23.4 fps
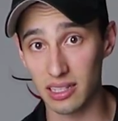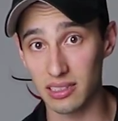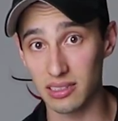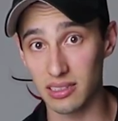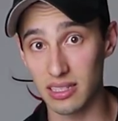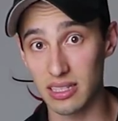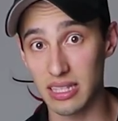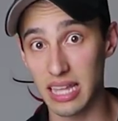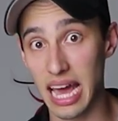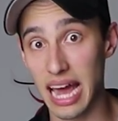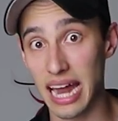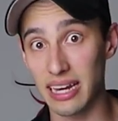
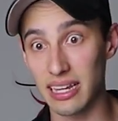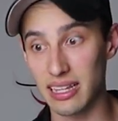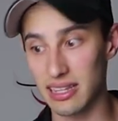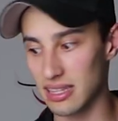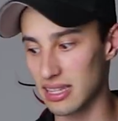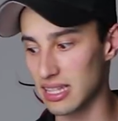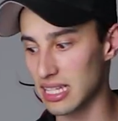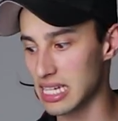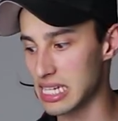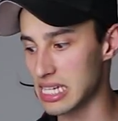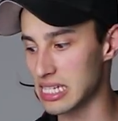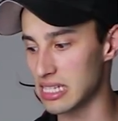into that,
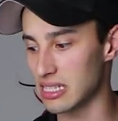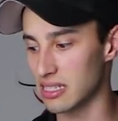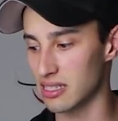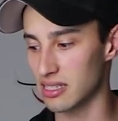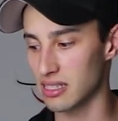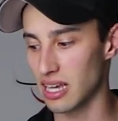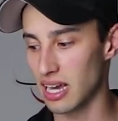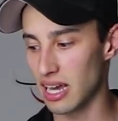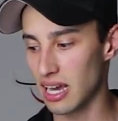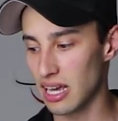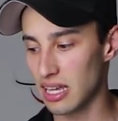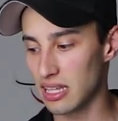
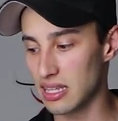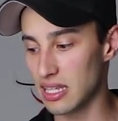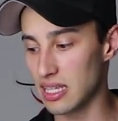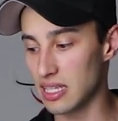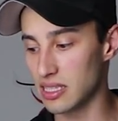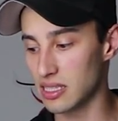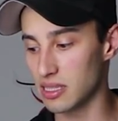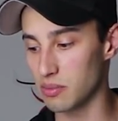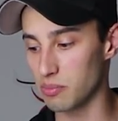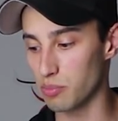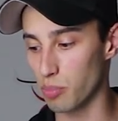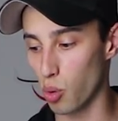this
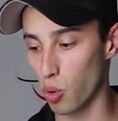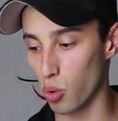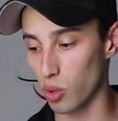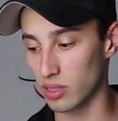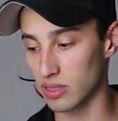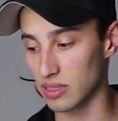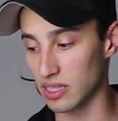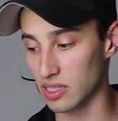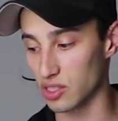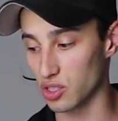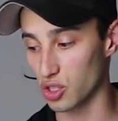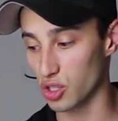
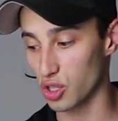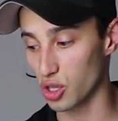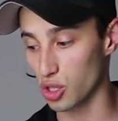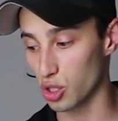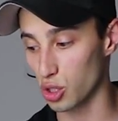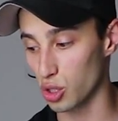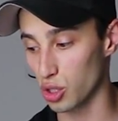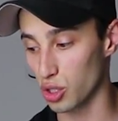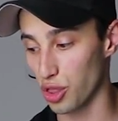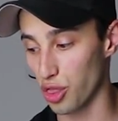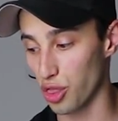third